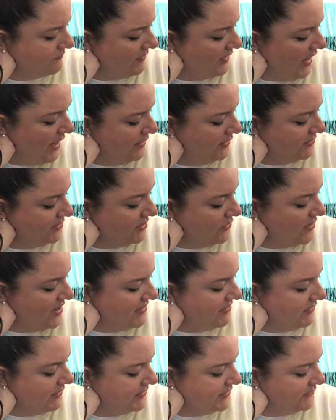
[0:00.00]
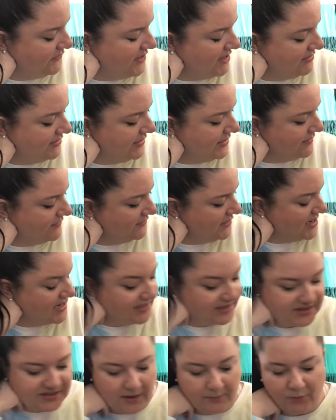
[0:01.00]
I also get this feeling of like
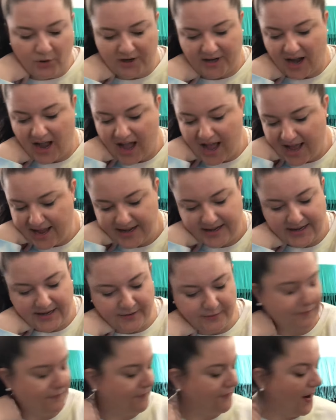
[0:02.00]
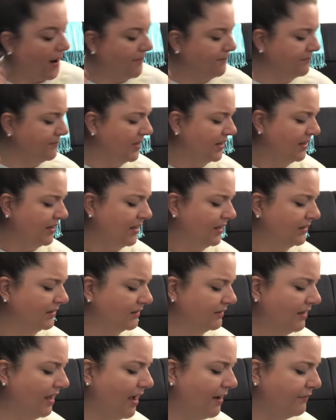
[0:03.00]
someone hiding from
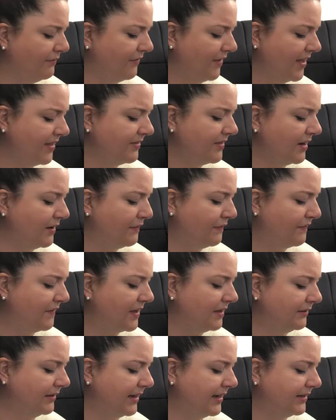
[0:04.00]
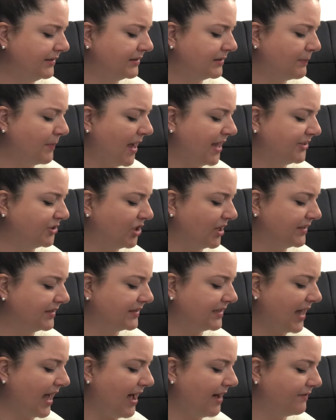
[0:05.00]
love and their feelings by
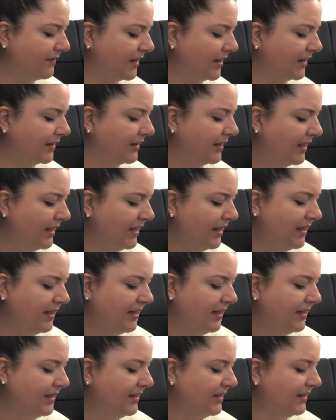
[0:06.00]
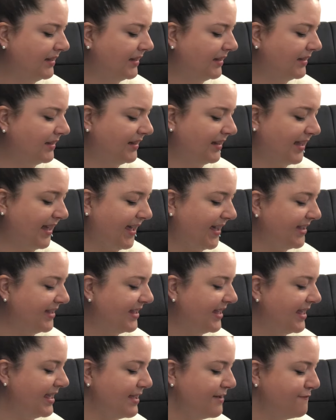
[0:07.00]
just having
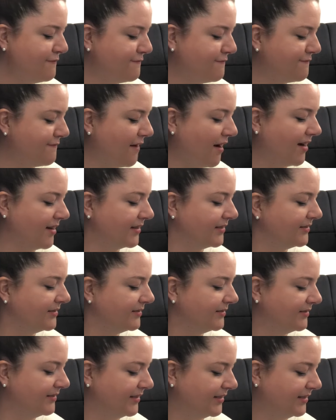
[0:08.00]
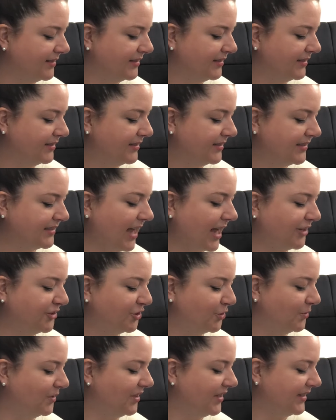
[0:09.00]
kinky, fun,
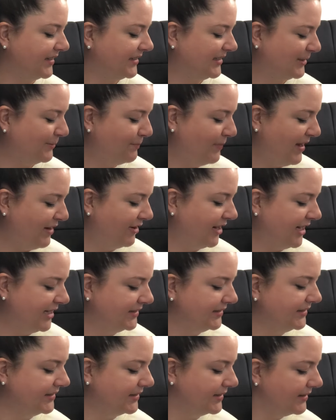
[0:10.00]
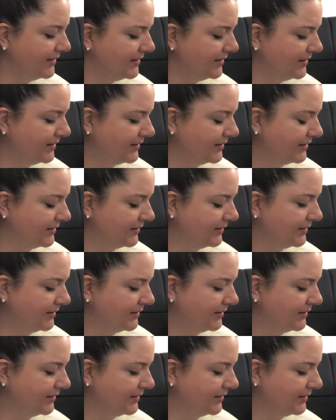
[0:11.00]
sexual experiences.